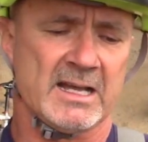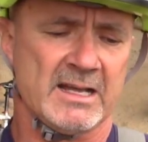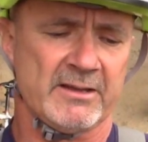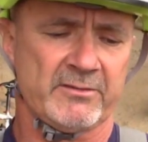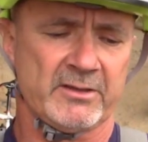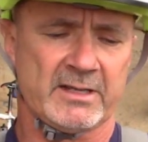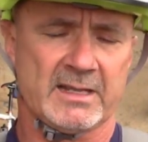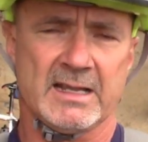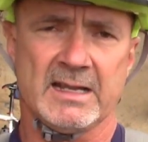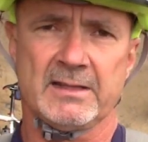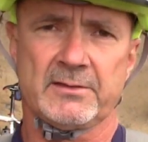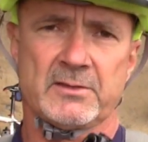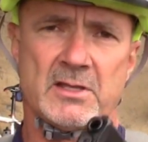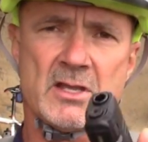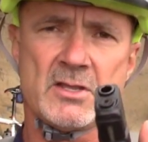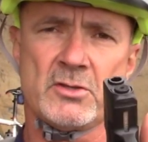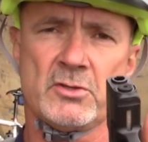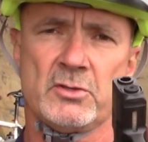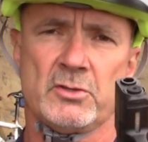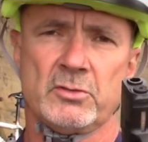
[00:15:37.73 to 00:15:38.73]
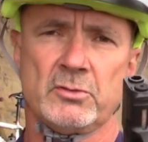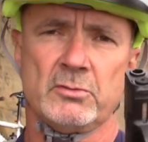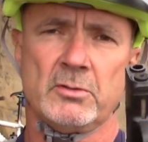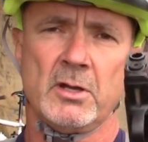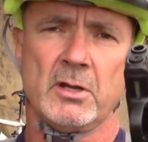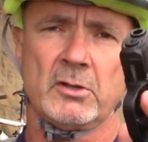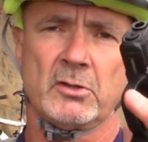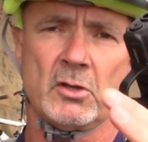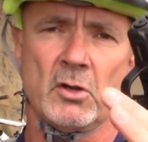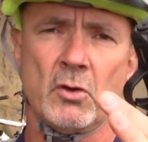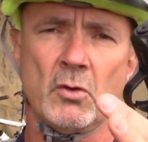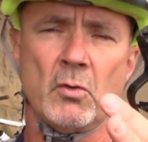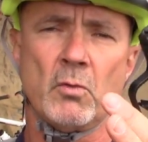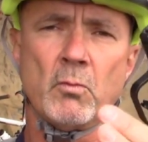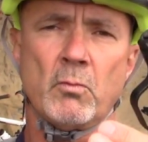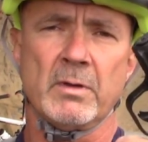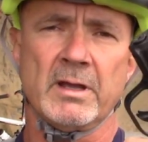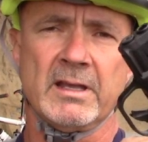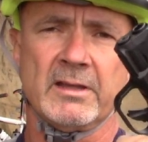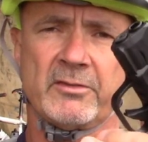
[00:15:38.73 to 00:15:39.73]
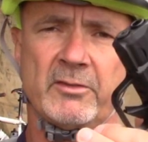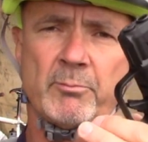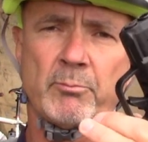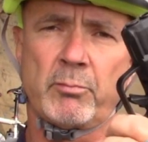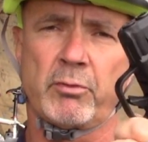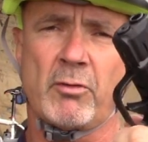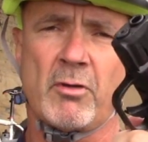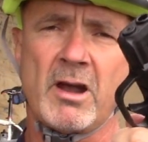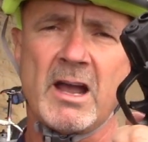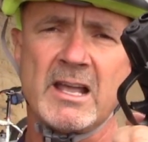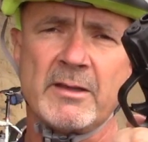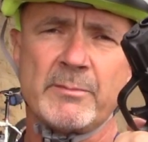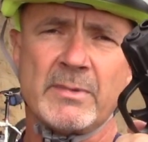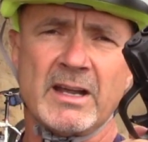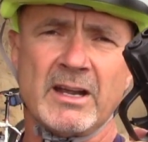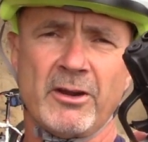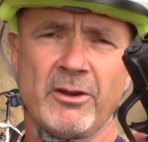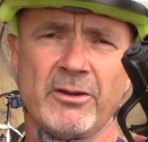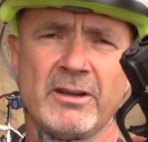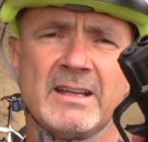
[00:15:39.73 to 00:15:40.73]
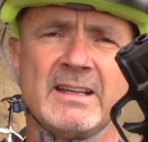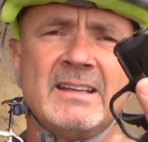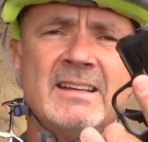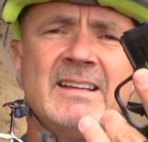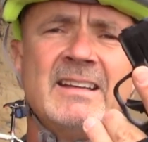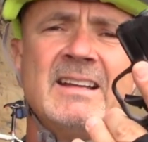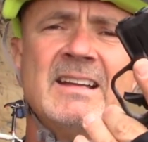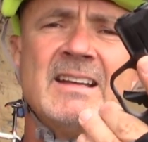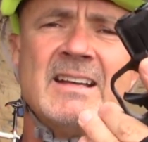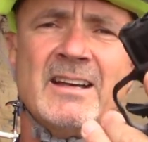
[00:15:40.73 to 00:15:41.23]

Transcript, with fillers: I advocate that you go with primary